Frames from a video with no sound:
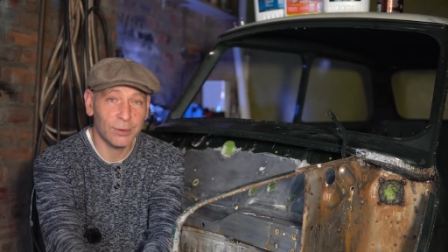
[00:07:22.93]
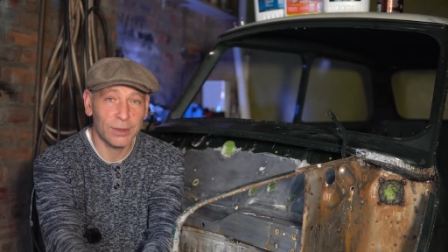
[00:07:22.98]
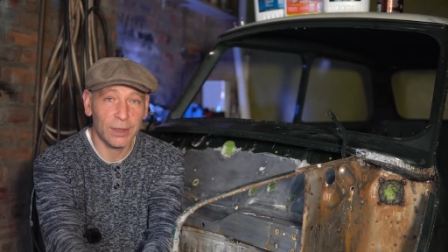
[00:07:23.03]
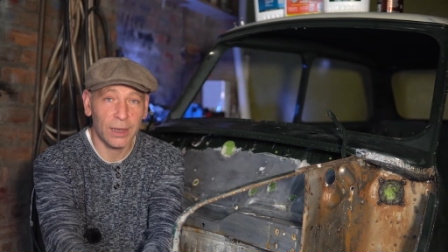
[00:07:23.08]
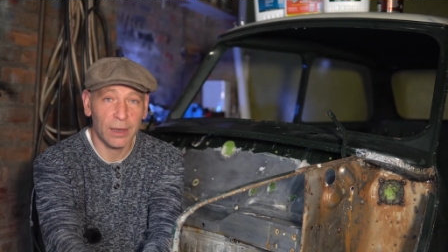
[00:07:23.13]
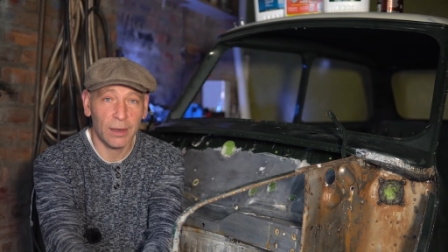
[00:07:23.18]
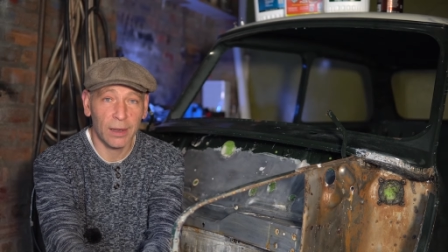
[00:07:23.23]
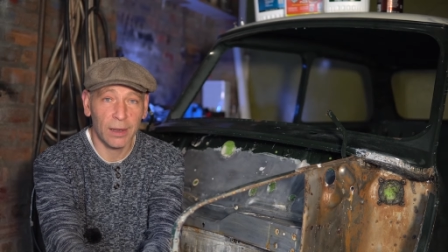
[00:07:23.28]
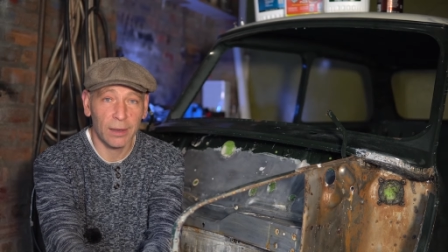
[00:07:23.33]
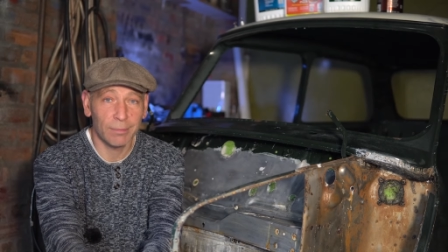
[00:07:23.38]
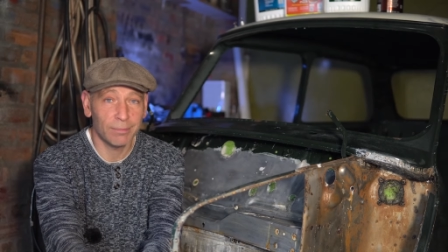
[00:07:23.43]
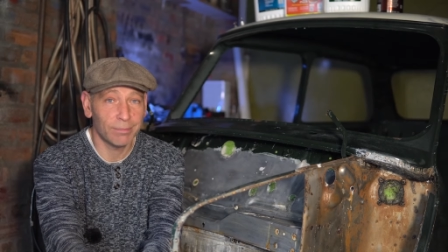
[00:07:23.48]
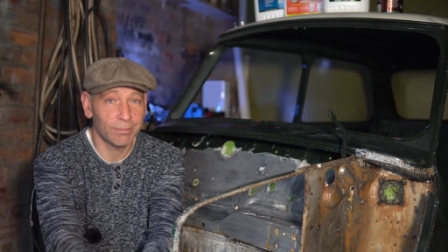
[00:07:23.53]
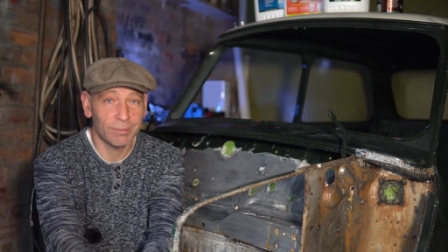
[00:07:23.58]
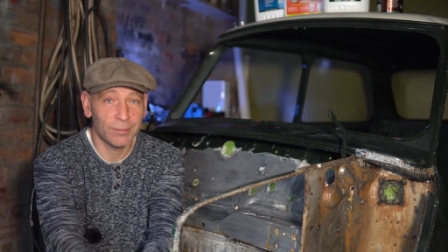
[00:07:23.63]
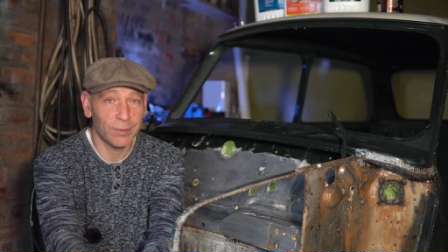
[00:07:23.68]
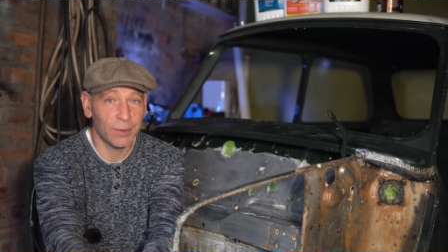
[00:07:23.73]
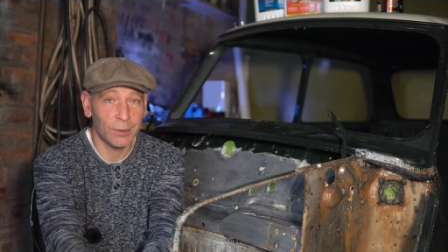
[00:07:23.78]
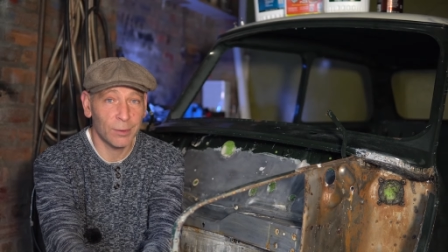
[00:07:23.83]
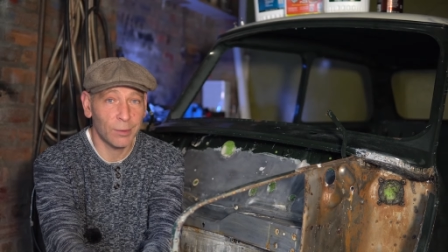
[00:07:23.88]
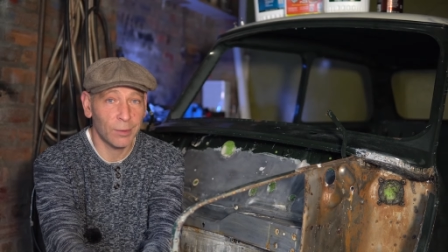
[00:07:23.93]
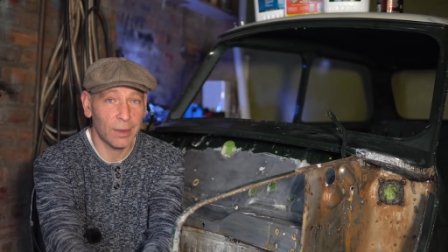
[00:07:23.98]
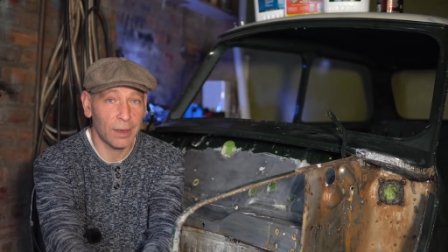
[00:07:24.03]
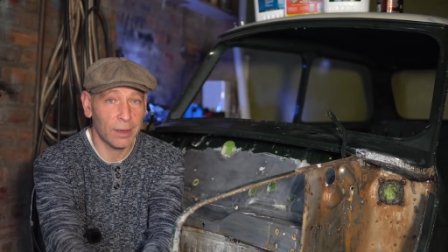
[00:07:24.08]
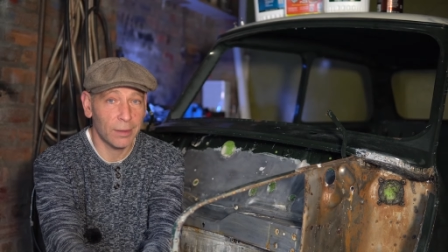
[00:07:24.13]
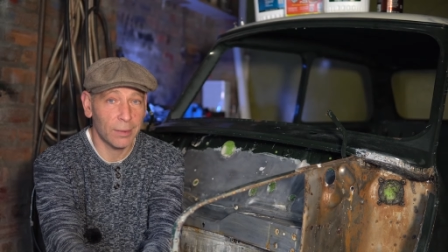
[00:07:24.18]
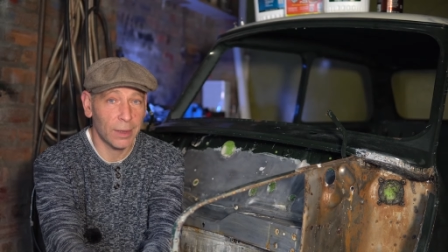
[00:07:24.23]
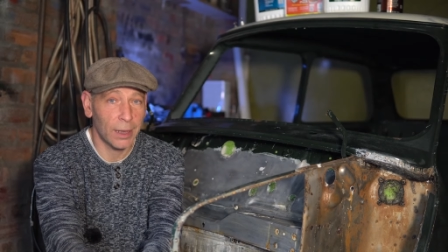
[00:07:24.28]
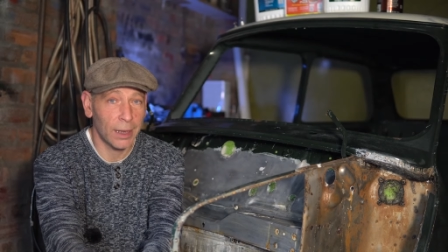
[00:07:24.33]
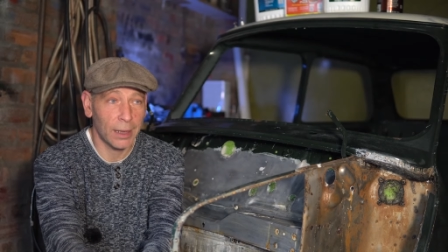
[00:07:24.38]
that, you know,
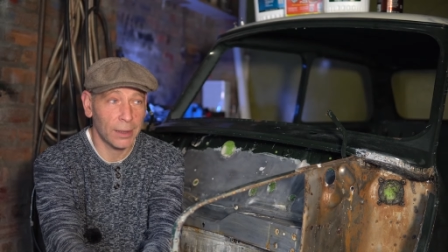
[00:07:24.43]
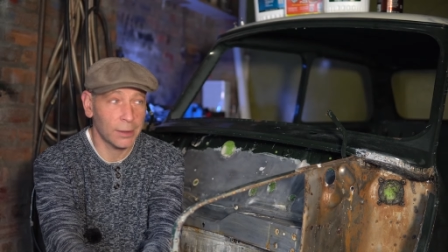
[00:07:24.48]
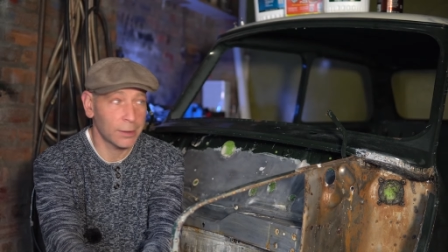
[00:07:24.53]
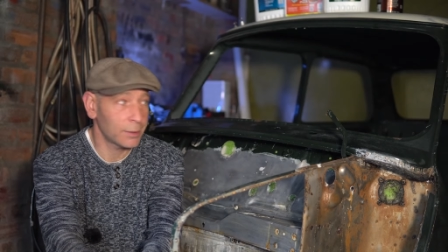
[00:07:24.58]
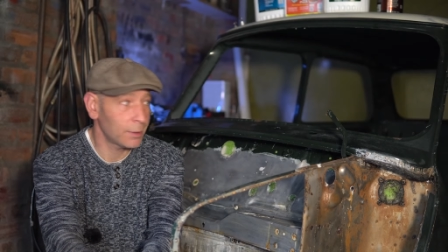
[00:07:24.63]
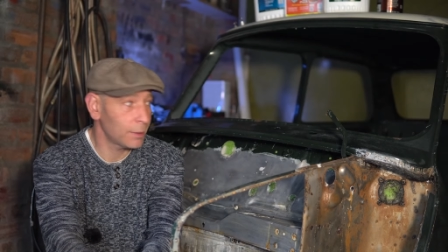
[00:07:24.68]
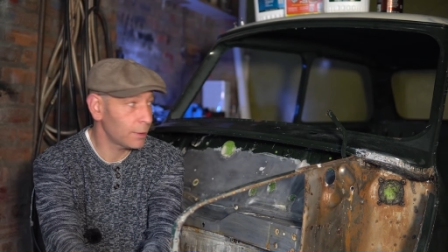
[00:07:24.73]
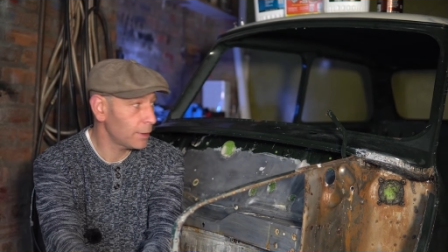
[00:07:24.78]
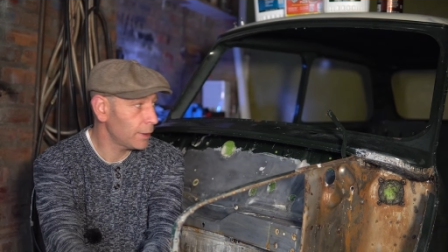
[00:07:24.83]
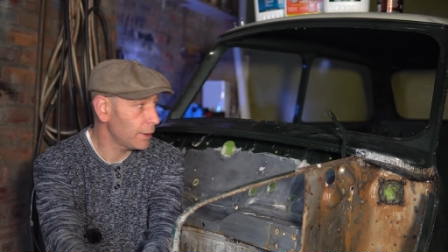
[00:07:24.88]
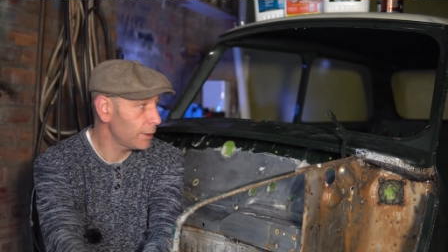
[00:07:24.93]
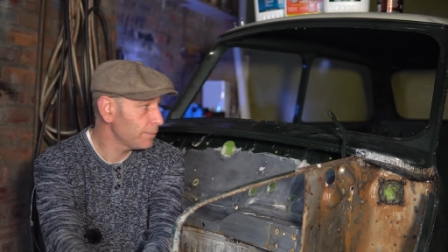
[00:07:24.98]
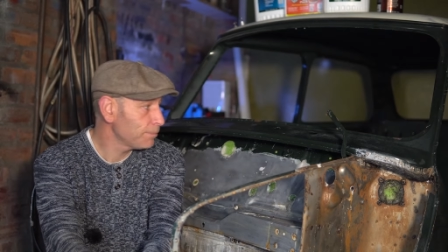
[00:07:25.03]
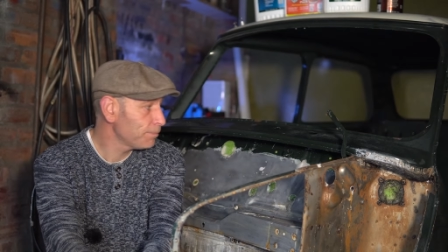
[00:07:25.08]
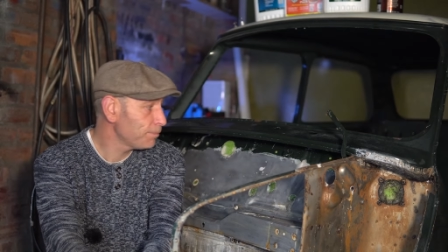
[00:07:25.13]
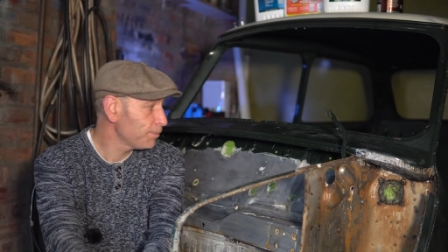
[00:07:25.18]
excellently.